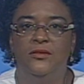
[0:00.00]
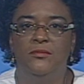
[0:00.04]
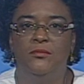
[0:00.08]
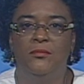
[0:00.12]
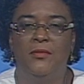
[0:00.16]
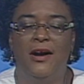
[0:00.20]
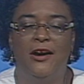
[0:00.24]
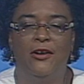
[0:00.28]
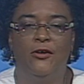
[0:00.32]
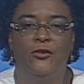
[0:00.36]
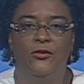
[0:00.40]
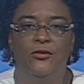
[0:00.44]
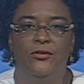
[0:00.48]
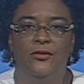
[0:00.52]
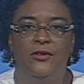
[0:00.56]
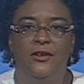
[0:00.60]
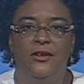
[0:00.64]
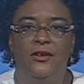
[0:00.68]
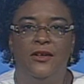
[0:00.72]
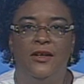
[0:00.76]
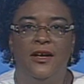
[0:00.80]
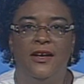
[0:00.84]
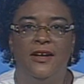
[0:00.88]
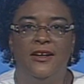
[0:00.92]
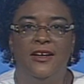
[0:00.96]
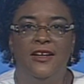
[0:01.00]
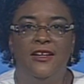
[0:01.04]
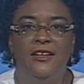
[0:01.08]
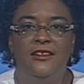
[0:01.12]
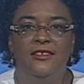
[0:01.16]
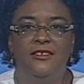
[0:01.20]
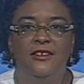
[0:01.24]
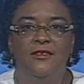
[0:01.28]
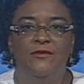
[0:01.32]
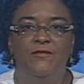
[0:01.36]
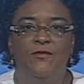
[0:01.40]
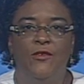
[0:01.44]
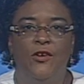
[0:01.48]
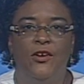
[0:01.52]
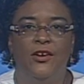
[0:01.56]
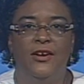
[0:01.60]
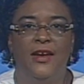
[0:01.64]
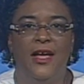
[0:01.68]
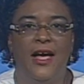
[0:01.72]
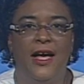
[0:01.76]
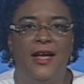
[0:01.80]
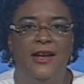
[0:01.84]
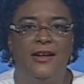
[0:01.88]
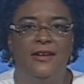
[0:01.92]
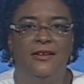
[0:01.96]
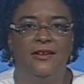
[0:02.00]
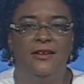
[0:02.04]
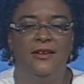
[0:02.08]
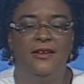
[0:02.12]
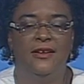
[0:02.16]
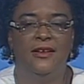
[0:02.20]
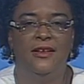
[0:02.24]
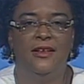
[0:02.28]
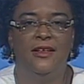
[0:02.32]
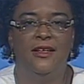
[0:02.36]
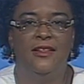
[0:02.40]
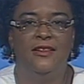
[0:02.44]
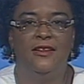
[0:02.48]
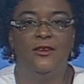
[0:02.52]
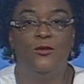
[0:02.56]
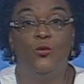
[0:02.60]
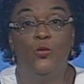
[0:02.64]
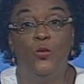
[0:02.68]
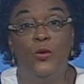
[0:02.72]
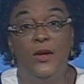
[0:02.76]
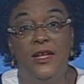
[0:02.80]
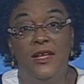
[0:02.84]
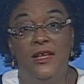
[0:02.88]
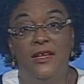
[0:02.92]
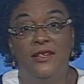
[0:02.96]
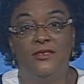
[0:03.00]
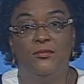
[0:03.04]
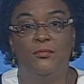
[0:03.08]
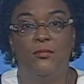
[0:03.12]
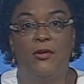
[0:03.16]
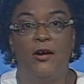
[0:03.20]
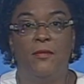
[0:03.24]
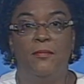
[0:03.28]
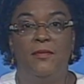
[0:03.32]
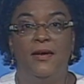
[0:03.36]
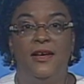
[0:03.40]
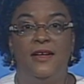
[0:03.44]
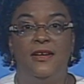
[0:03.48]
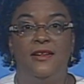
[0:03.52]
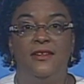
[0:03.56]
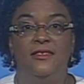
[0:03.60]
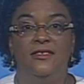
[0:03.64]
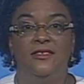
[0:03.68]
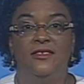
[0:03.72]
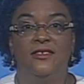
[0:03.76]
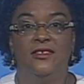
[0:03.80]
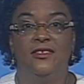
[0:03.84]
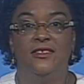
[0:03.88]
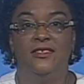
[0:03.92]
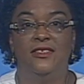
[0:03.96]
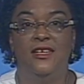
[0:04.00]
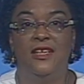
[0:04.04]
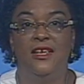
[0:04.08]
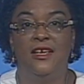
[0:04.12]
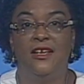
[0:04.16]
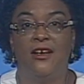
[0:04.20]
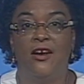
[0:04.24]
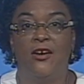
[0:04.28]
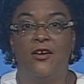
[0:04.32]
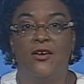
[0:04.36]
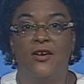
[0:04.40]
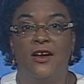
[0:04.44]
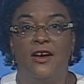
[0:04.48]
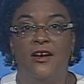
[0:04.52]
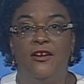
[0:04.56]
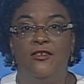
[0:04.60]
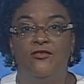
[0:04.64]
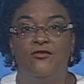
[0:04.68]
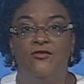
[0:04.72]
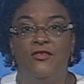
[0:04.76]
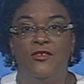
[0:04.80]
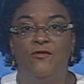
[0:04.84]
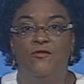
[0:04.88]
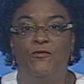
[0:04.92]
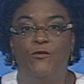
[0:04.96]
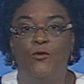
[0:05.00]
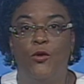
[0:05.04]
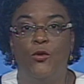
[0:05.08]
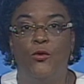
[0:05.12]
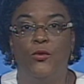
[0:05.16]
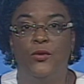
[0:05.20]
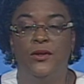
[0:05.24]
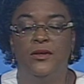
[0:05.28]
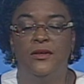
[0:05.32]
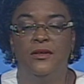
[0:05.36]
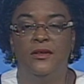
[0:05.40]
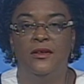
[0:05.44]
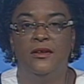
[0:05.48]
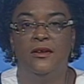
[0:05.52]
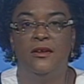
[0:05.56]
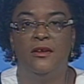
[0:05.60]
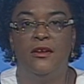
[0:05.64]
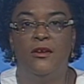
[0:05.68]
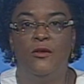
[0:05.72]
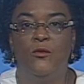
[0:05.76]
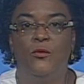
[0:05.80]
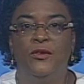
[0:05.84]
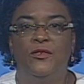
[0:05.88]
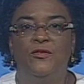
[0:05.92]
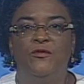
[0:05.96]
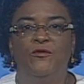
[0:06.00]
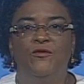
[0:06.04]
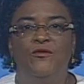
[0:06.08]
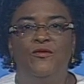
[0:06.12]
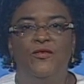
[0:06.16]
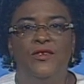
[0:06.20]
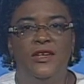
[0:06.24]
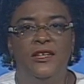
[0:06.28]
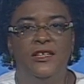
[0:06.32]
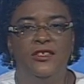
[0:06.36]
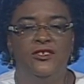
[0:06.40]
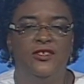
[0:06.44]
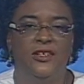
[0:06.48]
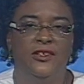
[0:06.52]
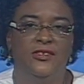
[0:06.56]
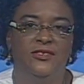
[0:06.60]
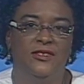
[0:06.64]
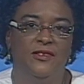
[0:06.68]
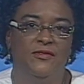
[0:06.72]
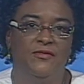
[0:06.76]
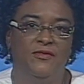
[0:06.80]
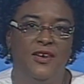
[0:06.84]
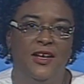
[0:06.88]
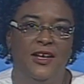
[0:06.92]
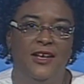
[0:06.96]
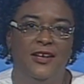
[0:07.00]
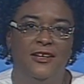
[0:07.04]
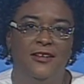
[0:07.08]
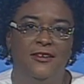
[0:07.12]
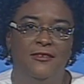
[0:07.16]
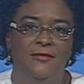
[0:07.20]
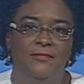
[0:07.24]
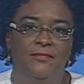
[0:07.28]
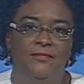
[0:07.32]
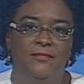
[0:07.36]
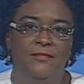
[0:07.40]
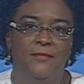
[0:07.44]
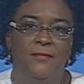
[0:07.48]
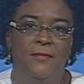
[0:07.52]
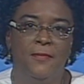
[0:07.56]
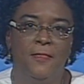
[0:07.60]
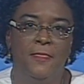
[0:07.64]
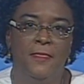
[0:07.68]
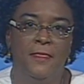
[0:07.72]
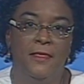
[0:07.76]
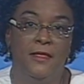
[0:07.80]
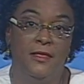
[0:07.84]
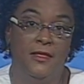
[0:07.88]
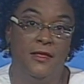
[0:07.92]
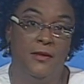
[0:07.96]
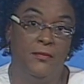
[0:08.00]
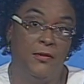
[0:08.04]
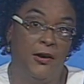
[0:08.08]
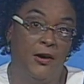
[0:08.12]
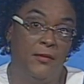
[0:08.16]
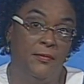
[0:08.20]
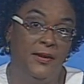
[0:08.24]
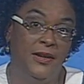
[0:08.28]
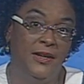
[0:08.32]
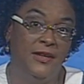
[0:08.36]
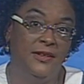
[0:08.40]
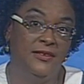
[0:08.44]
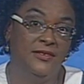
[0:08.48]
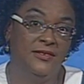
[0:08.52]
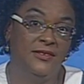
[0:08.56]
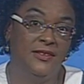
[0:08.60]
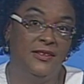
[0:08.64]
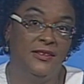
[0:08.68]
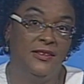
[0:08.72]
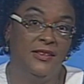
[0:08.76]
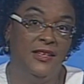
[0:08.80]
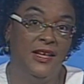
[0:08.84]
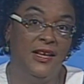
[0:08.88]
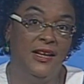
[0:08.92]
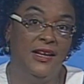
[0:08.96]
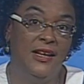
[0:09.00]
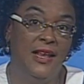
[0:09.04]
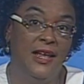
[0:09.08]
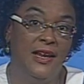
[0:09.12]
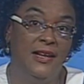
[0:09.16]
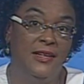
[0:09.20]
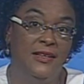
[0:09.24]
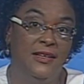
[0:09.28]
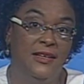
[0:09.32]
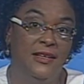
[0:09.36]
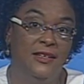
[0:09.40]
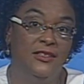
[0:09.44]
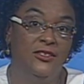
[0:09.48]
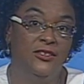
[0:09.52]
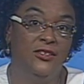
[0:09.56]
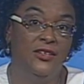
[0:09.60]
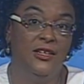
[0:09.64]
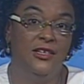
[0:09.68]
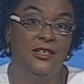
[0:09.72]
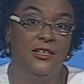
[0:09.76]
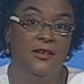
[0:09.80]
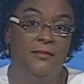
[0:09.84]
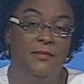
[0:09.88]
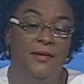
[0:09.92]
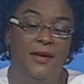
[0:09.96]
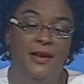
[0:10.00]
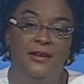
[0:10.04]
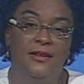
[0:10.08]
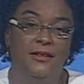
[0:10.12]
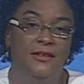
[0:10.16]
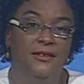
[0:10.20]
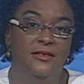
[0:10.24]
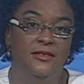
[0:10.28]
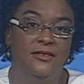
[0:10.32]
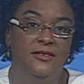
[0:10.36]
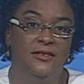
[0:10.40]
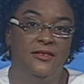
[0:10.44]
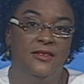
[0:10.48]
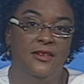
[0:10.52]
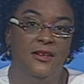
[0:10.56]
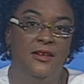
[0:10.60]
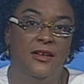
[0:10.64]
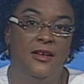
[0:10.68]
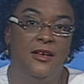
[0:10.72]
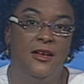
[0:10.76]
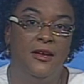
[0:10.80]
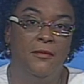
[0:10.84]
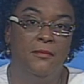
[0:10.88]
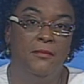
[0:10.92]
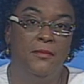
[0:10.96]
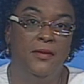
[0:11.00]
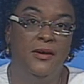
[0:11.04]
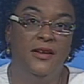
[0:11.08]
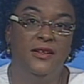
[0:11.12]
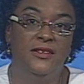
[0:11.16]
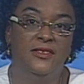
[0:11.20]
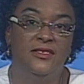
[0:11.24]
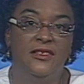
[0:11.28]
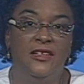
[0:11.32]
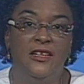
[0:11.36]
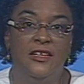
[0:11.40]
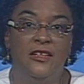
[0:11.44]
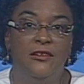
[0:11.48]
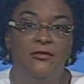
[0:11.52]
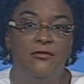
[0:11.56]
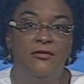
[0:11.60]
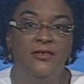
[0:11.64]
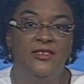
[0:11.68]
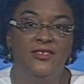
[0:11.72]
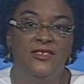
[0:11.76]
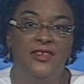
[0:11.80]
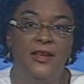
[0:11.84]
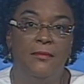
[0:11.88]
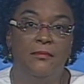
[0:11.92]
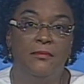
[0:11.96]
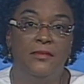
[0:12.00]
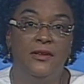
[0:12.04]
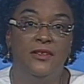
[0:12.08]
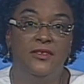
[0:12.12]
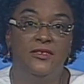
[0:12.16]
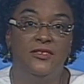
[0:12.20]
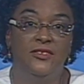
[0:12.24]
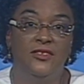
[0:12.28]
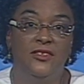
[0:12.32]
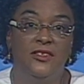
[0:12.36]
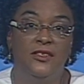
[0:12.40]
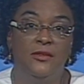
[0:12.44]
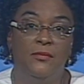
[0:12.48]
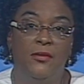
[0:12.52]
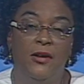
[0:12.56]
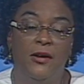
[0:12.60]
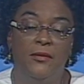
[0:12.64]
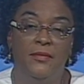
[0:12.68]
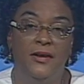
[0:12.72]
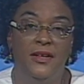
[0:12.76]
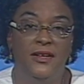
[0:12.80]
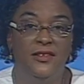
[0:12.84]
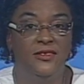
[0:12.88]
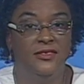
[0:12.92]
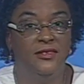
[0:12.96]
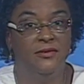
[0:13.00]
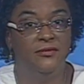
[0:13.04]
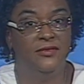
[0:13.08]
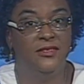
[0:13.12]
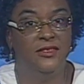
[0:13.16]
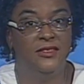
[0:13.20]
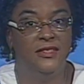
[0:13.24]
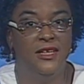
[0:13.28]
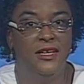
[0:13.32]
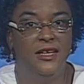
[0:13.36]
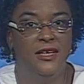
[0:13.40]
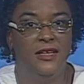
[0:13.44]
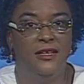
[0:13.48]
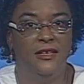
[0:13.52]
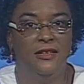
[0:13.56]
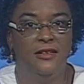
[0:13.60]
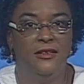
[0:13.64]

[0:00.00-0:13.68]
Barrow and Hilton Vaughan had that we as Barbadians could take our country forward was fully justified. The Barbados that they led into independence bears little resemblance to the Barbados of today.